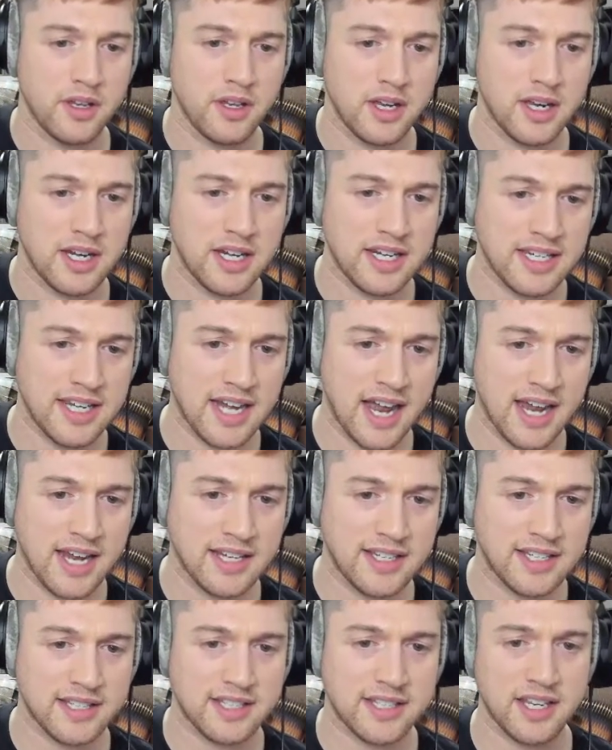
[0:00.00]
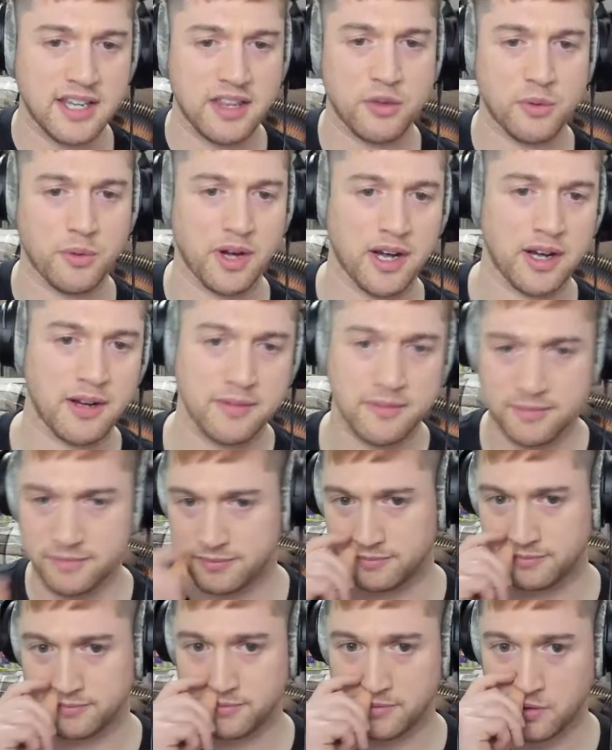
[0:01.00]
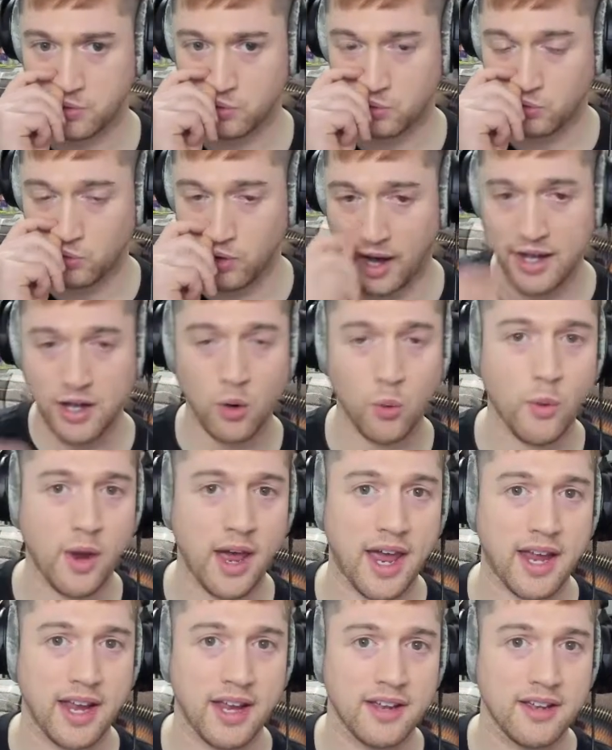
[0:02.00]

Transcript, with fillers: Knight to c3, right away.